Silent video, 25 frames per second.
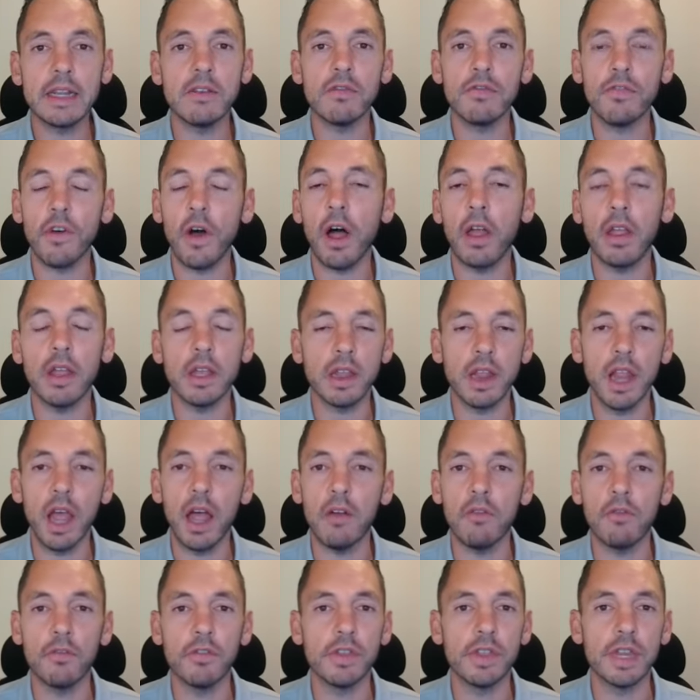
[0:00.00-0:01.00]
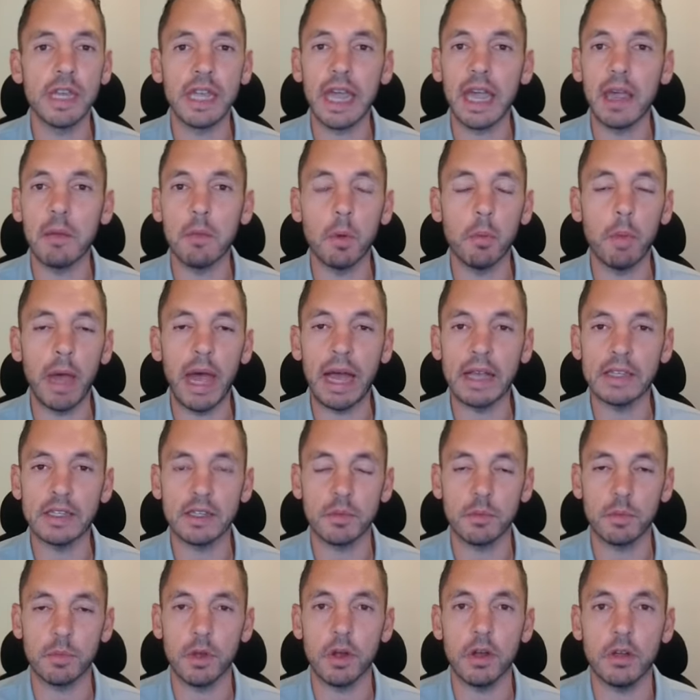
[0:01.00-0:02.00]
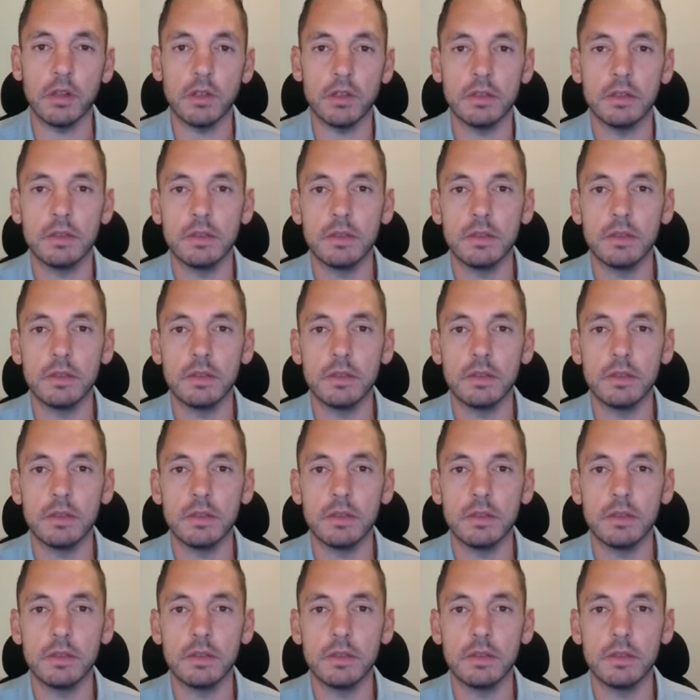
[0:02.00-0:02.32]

and fall in love with the game of basketball?